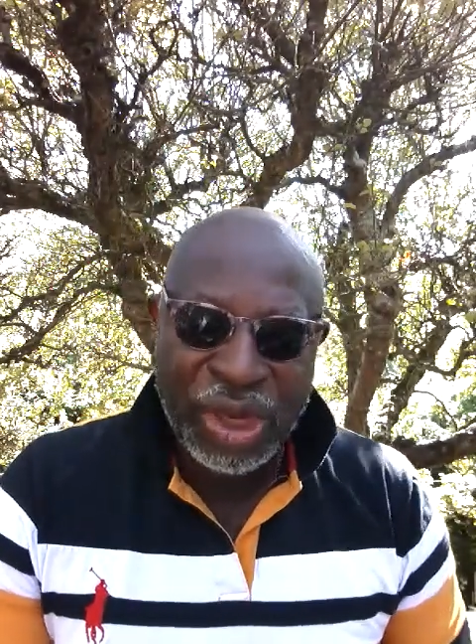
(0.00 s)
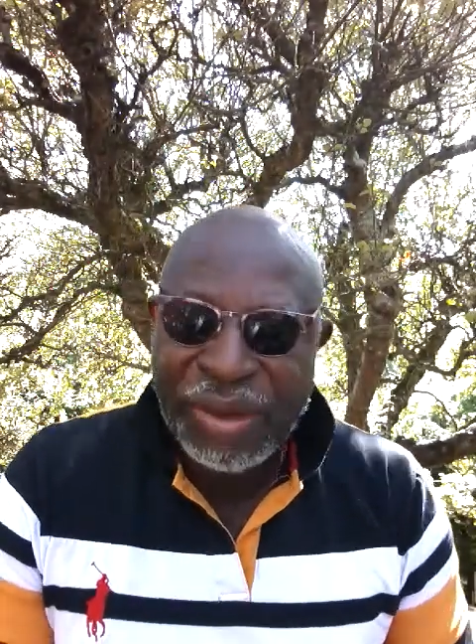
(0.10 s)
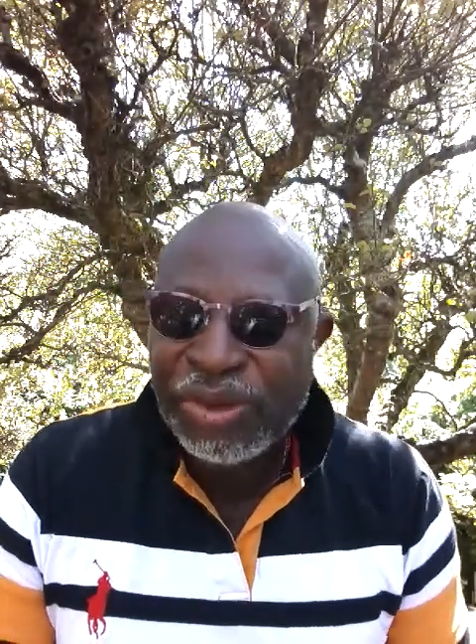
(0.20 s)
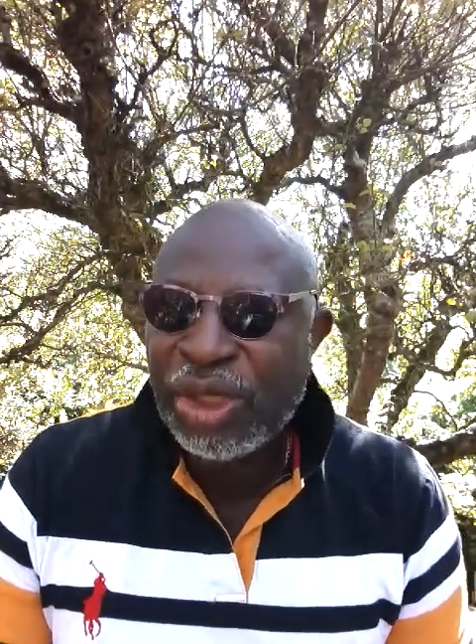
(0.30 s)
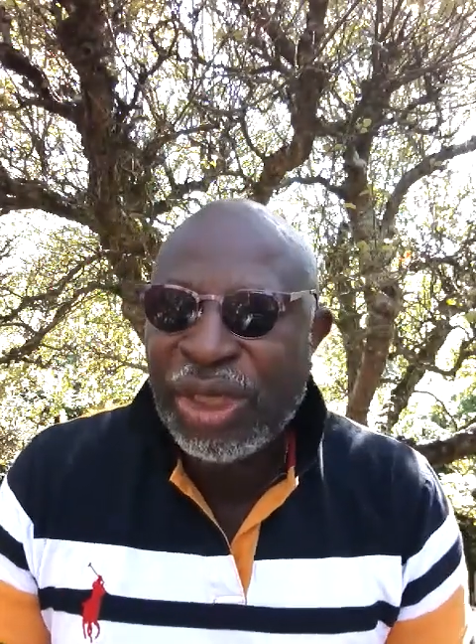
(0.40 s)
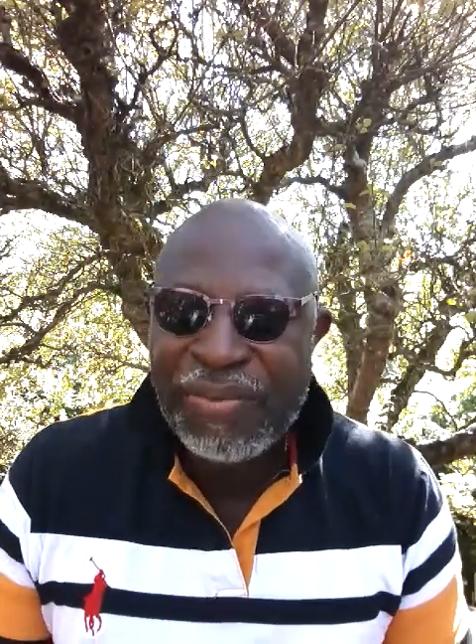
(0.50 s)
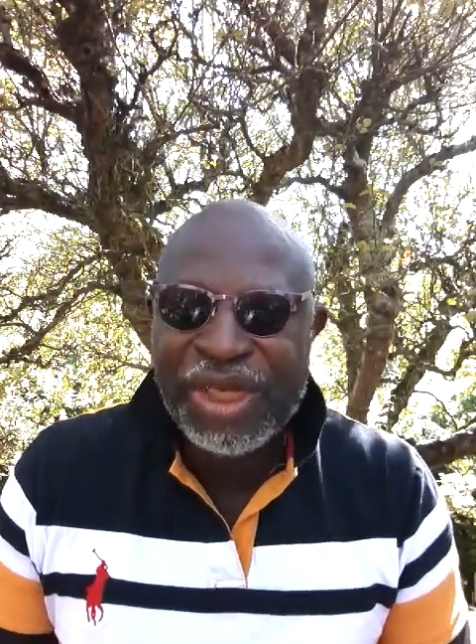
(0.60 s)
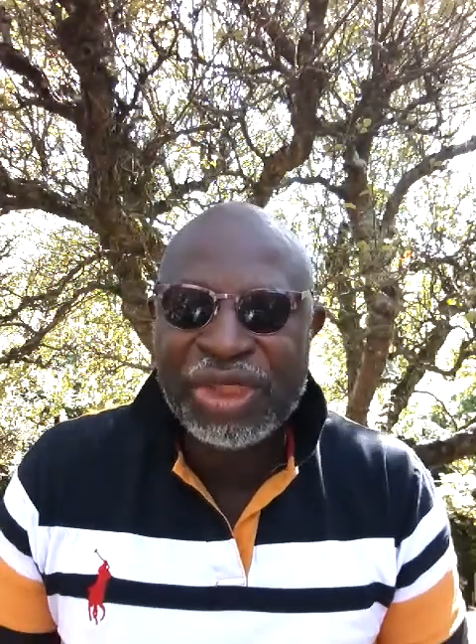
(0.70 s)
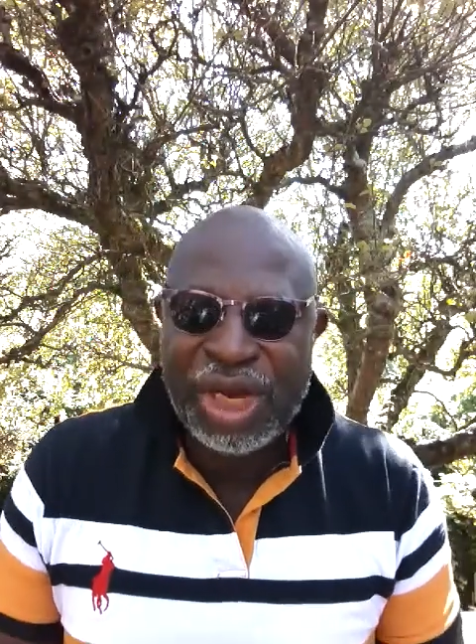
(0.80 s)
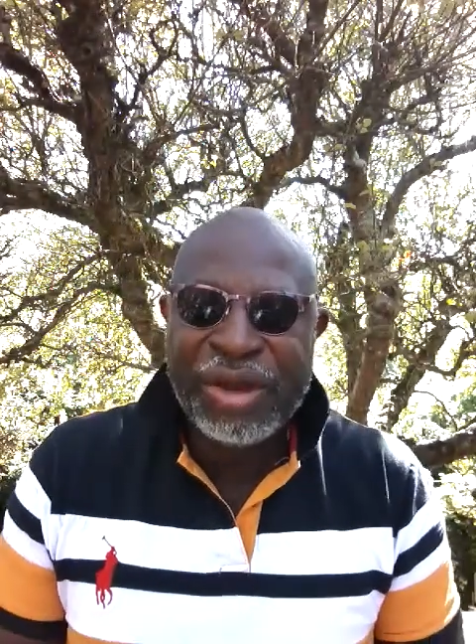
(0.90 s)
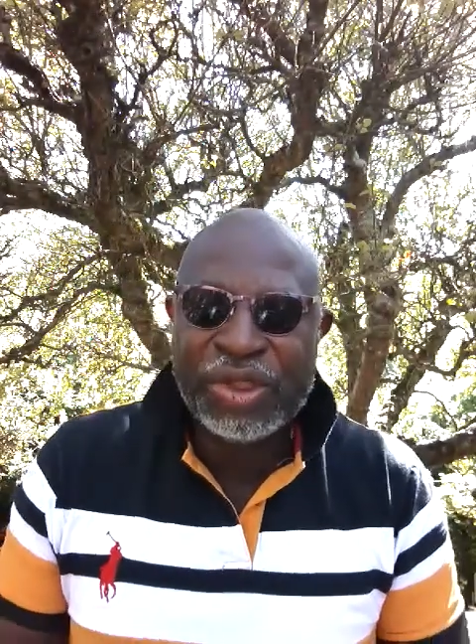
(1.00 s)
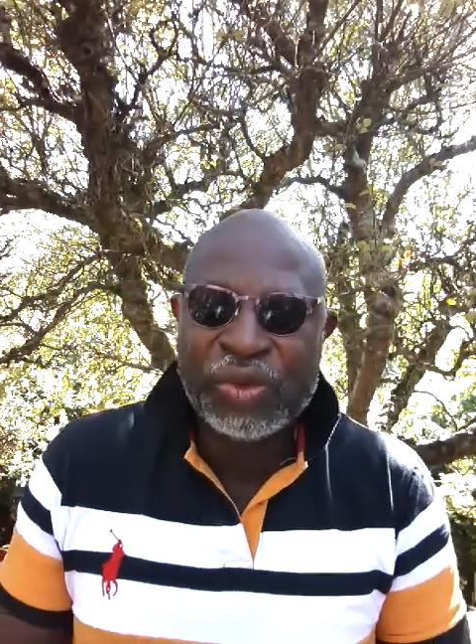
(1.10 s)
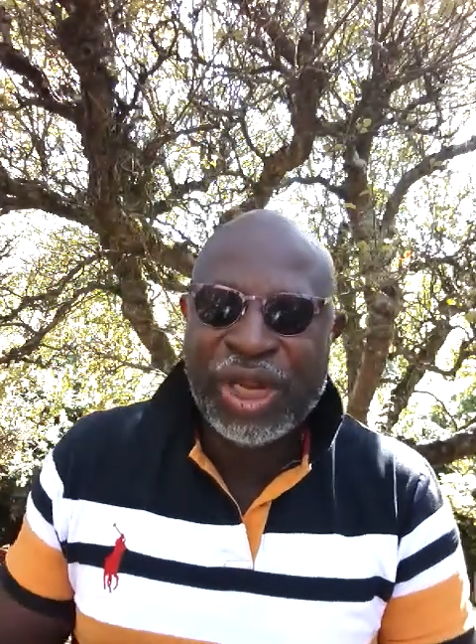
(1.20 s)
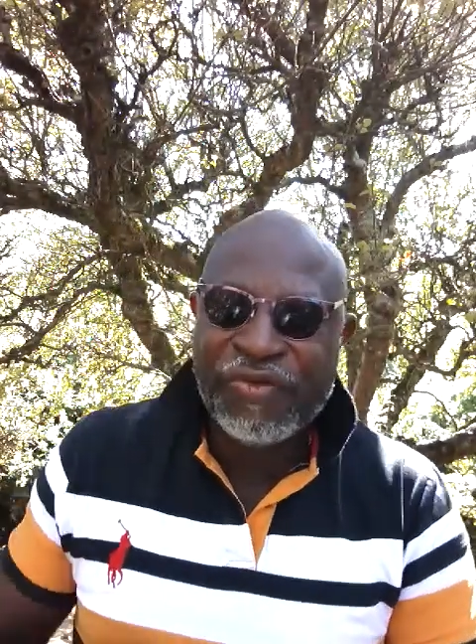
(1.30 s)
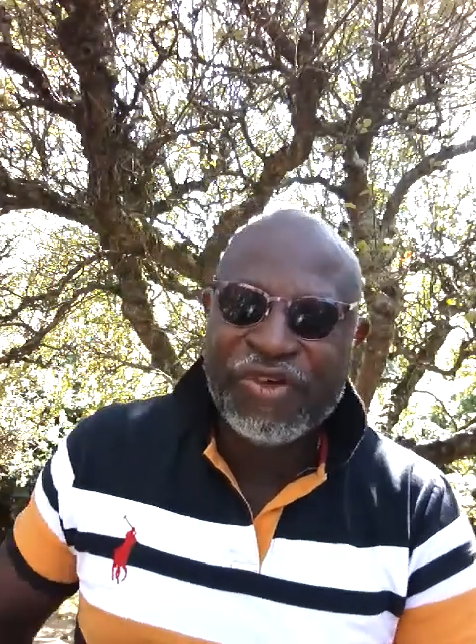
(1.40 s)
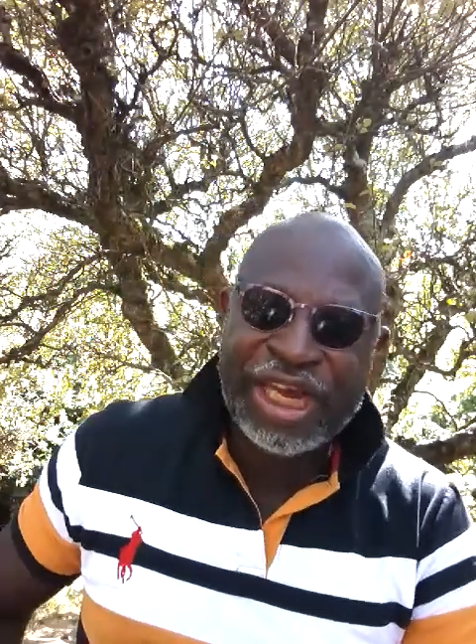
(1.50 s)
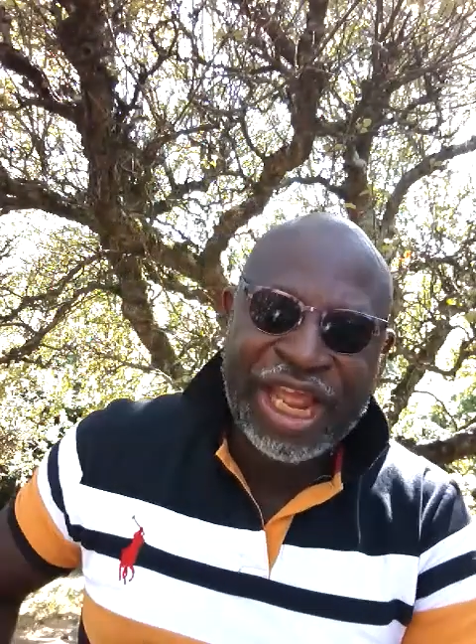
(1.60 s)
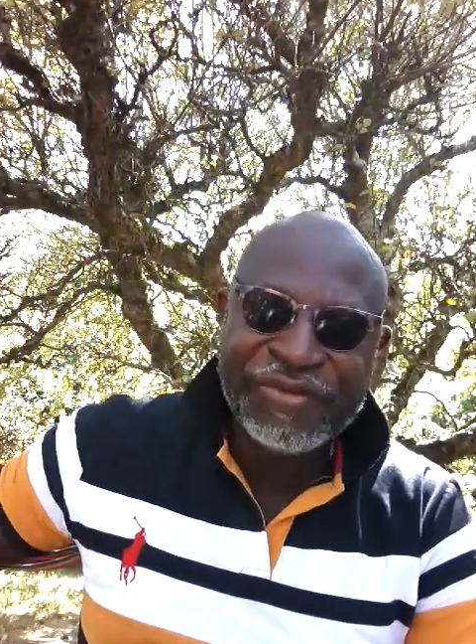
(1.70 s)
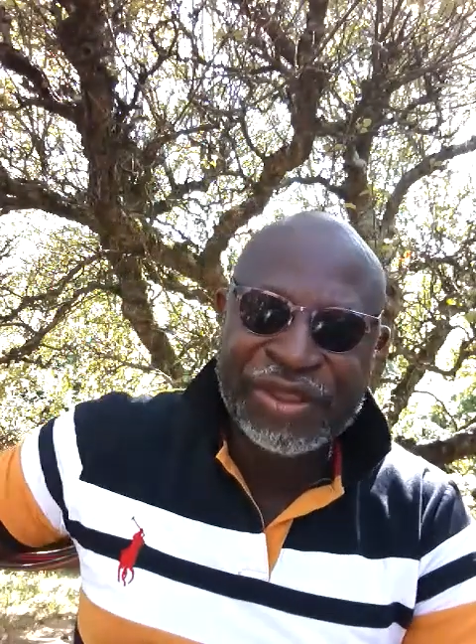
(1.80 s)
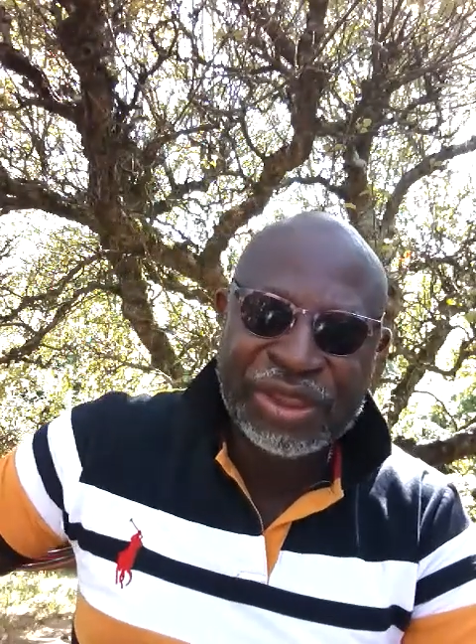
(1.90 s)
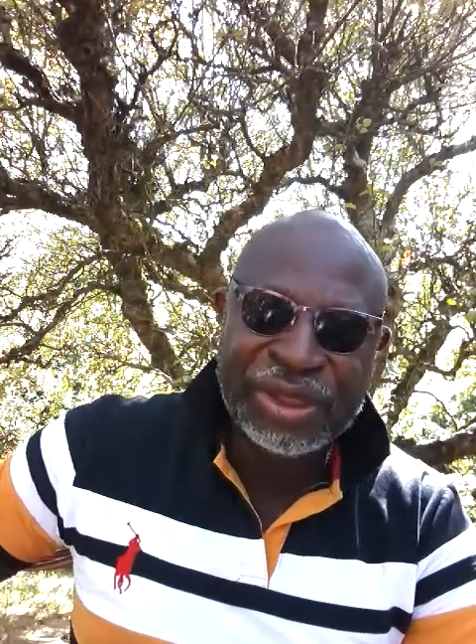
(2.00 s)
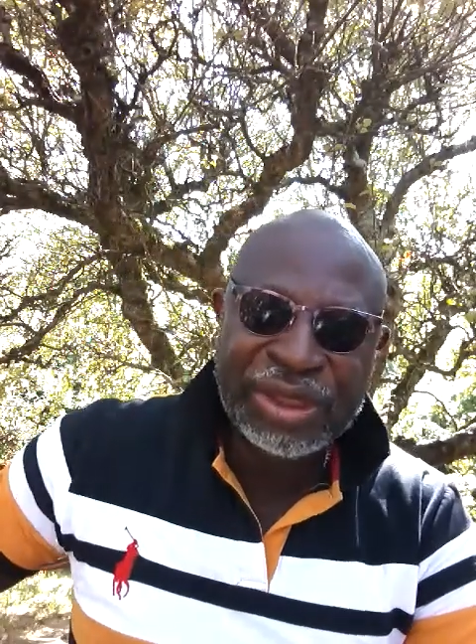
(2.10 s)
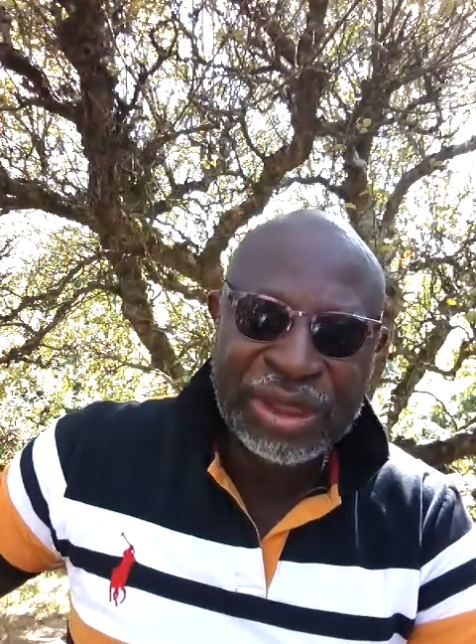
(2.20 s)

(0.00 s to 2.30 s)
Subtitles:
I'm sure the missionaries would have left